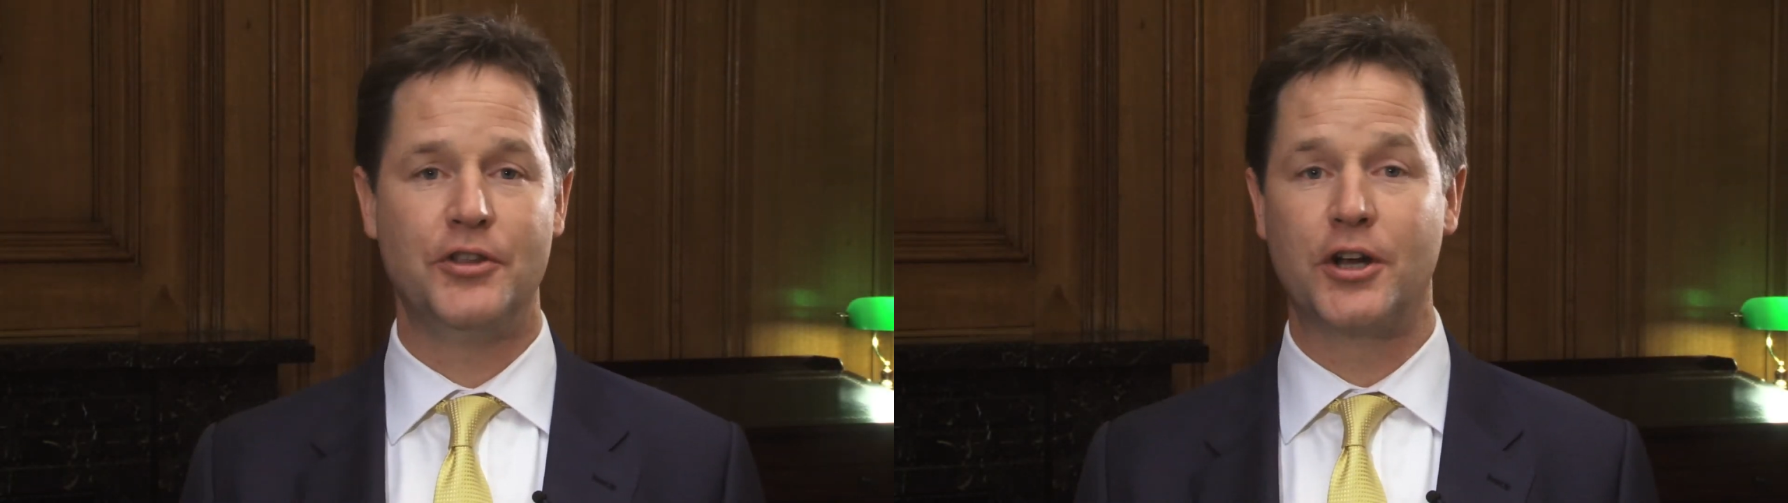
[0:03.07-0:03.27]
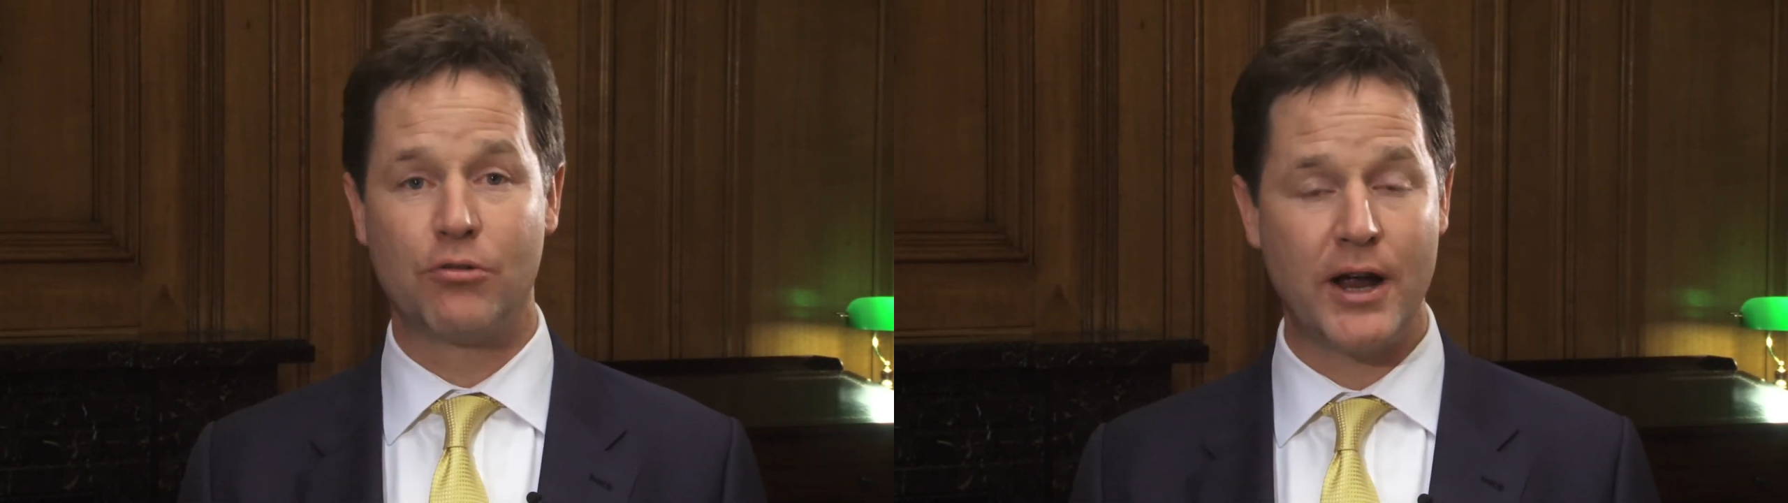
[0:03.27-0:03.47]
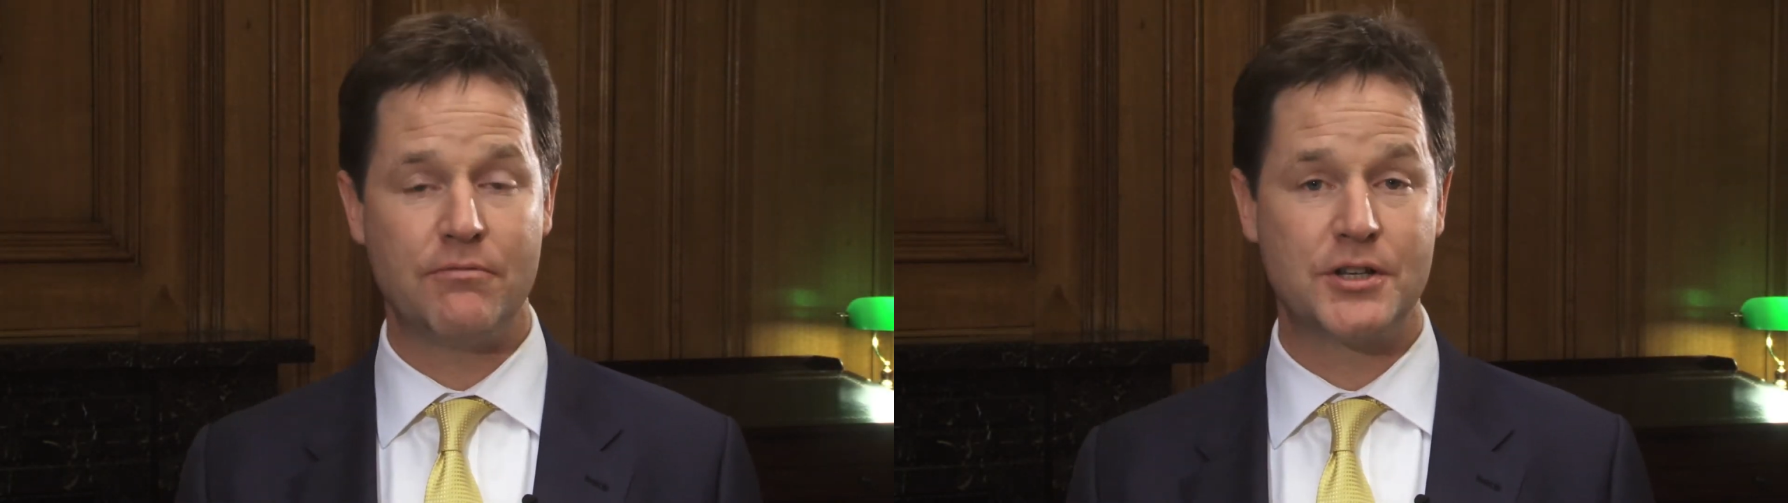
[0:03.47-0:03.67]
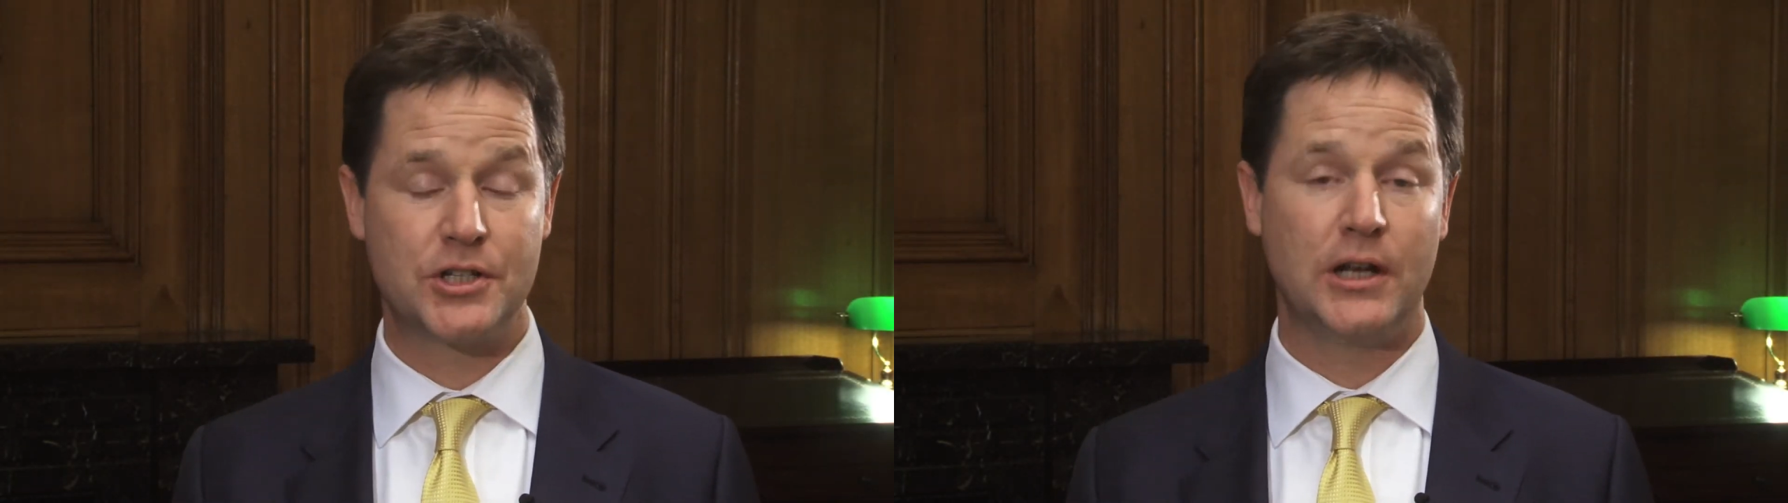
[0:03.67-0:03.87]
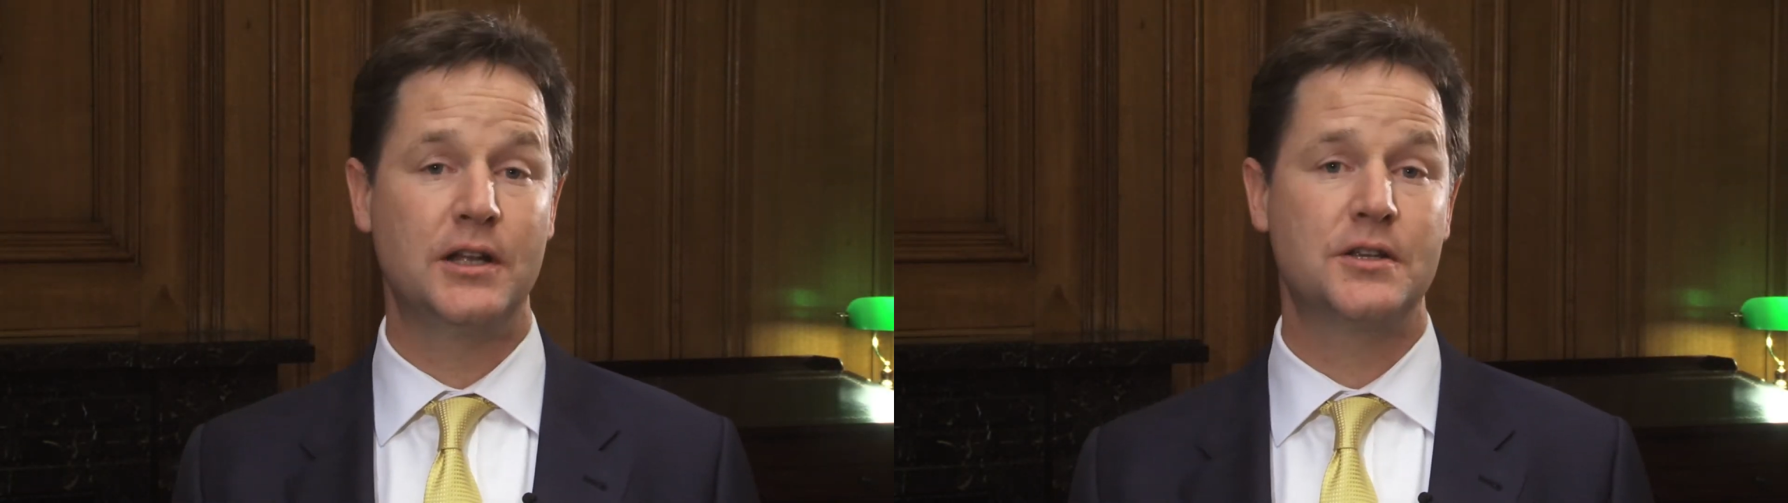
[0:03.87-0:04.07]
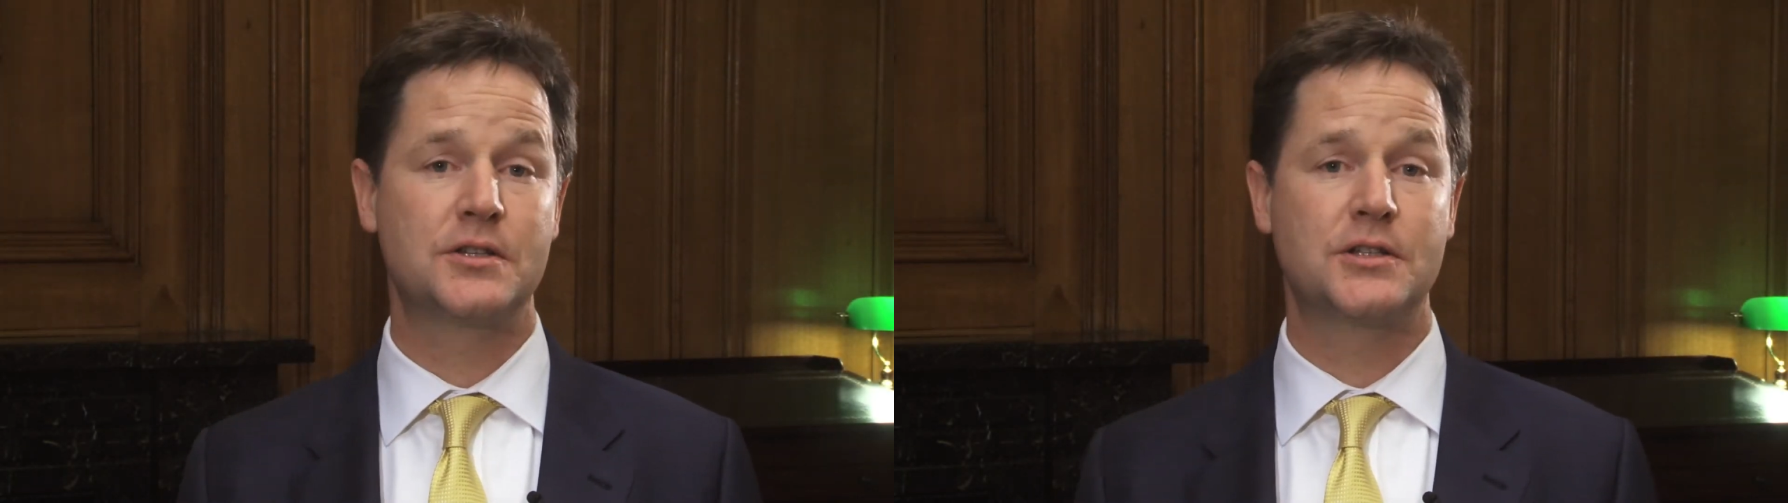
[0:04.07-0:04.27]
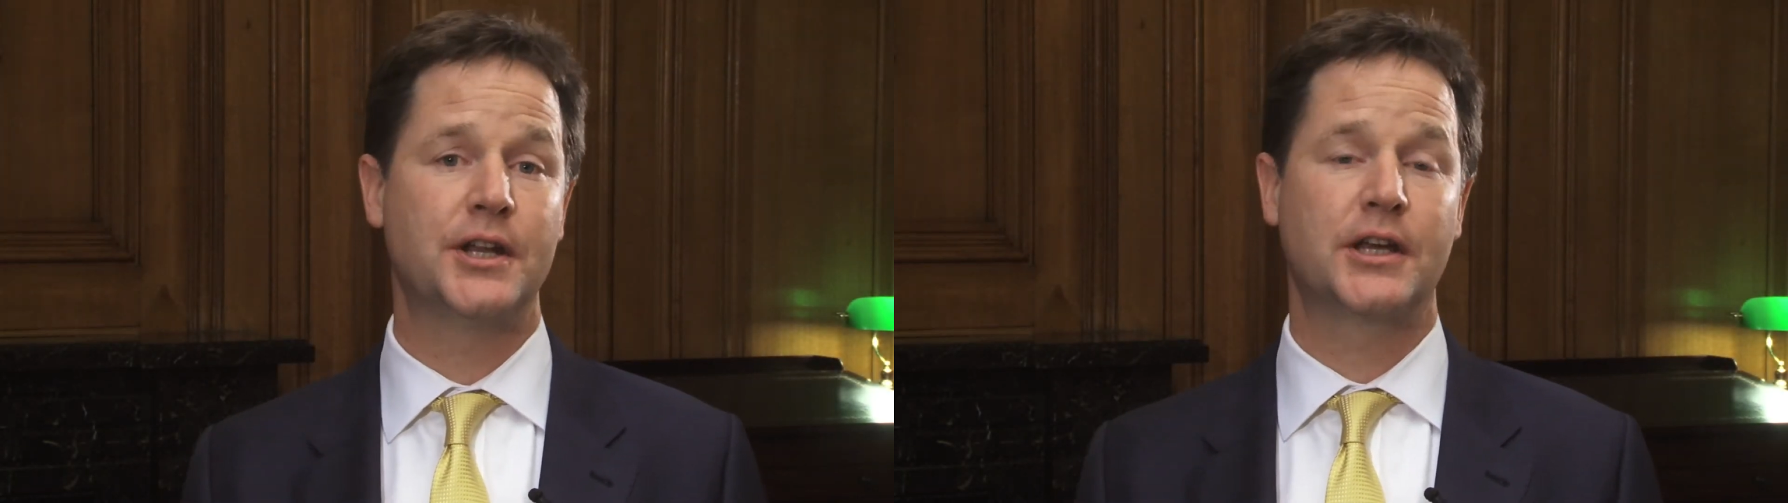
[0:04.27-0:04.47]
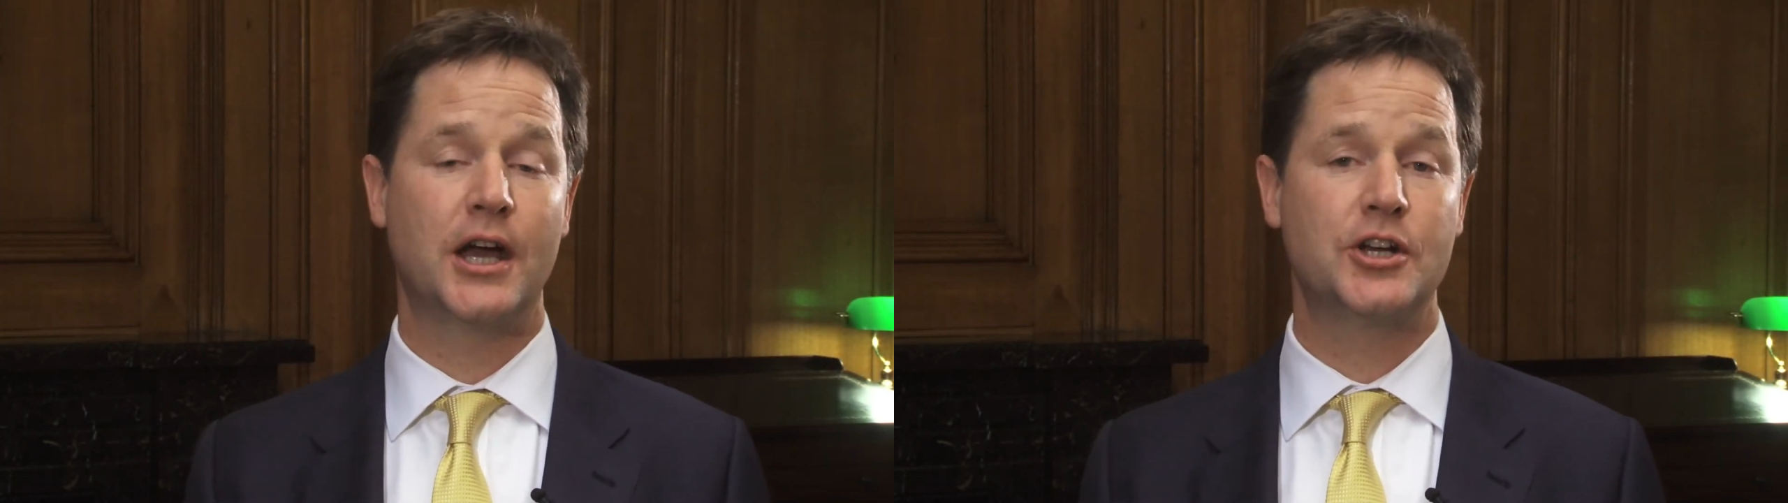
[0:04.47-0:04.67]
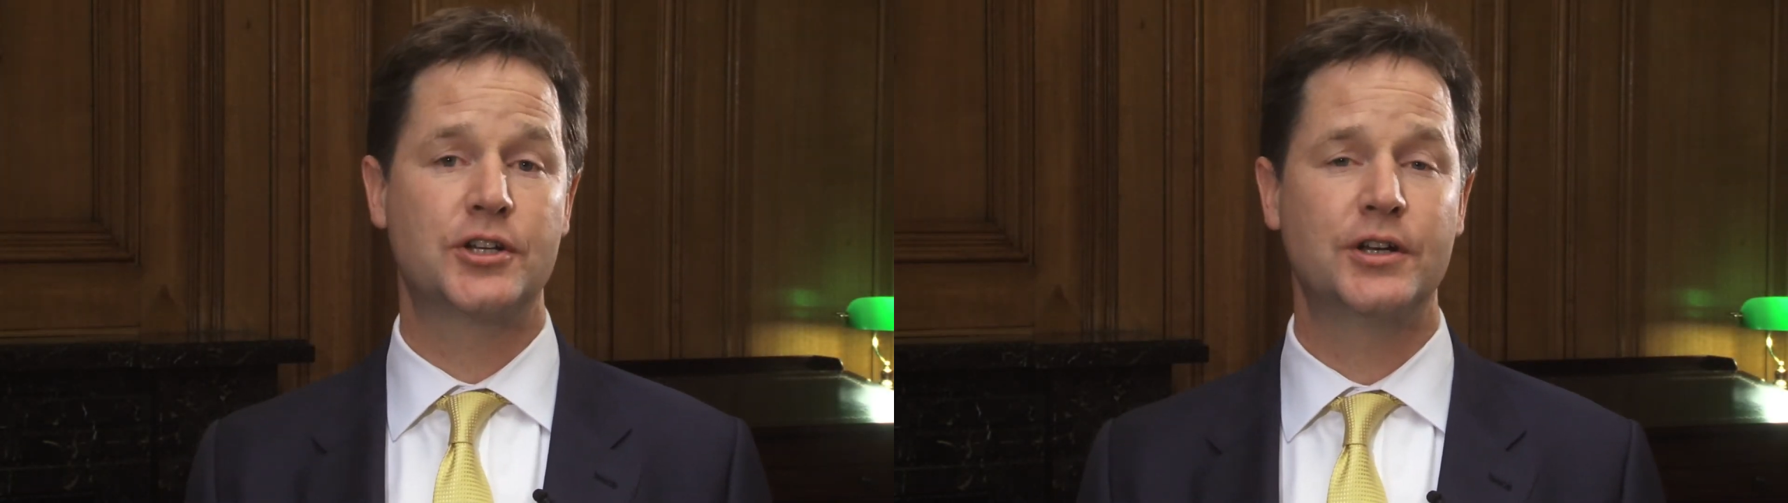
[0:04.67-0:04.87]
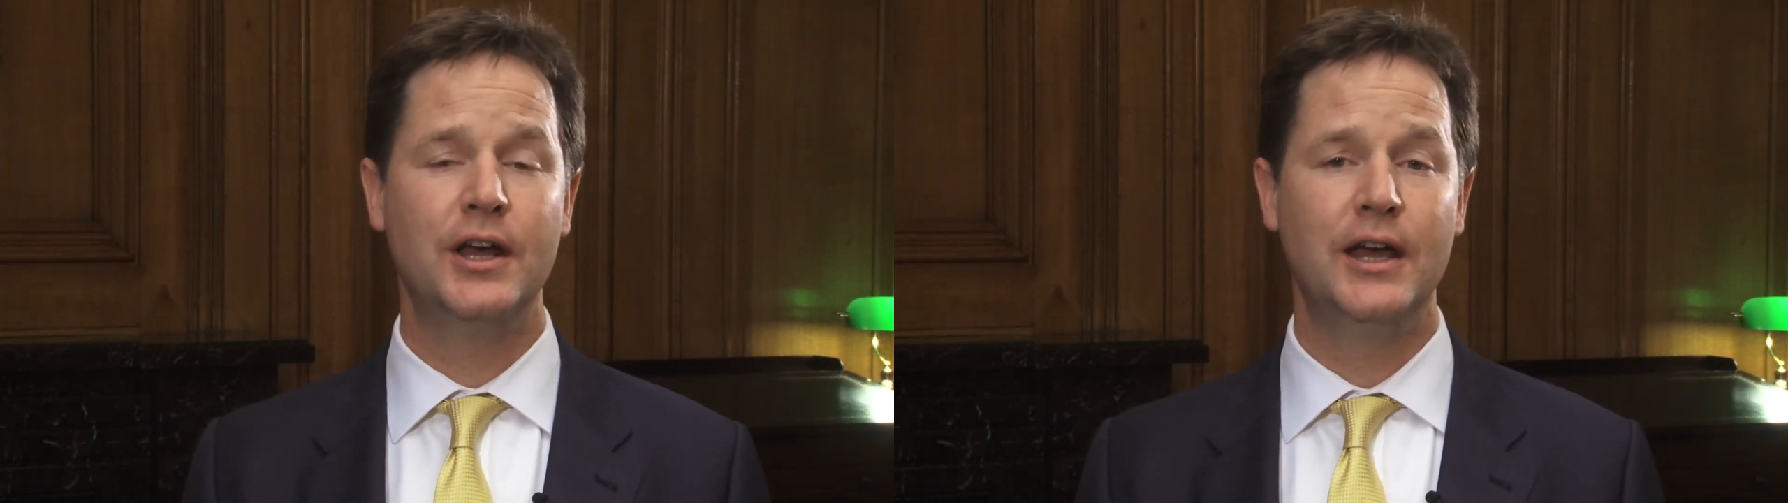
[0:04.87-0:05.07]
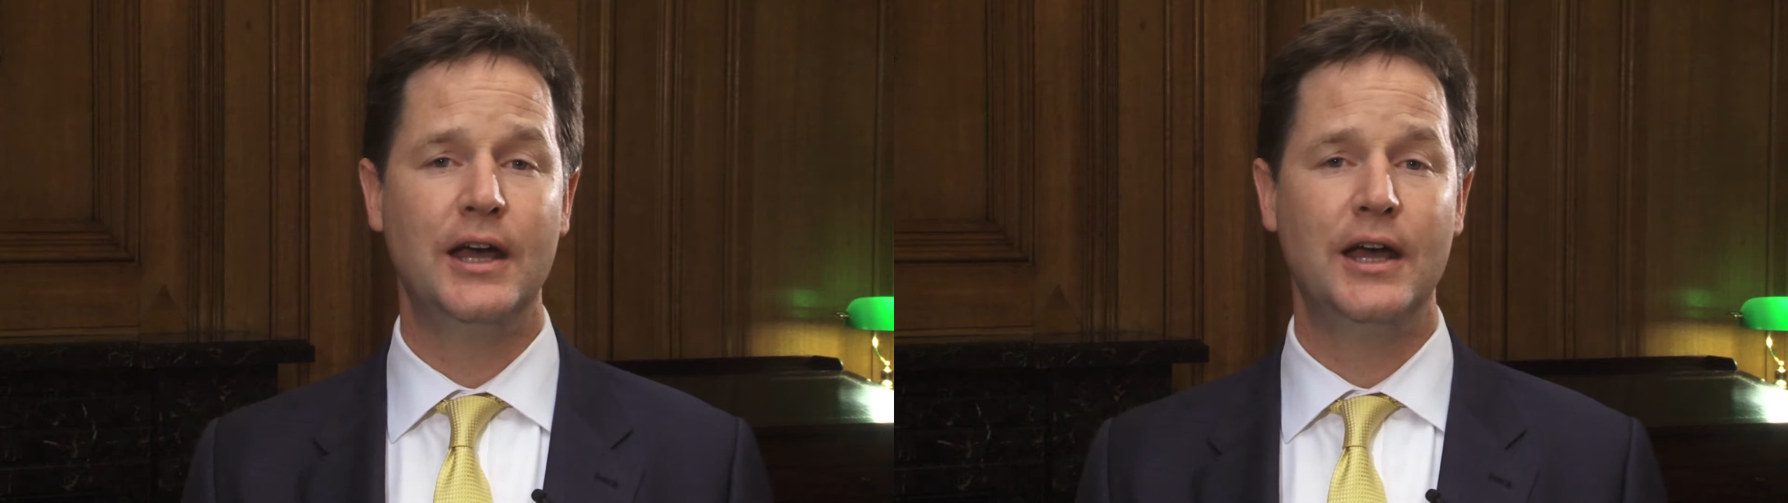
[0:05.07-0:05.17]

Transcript: and the great resilience, dedication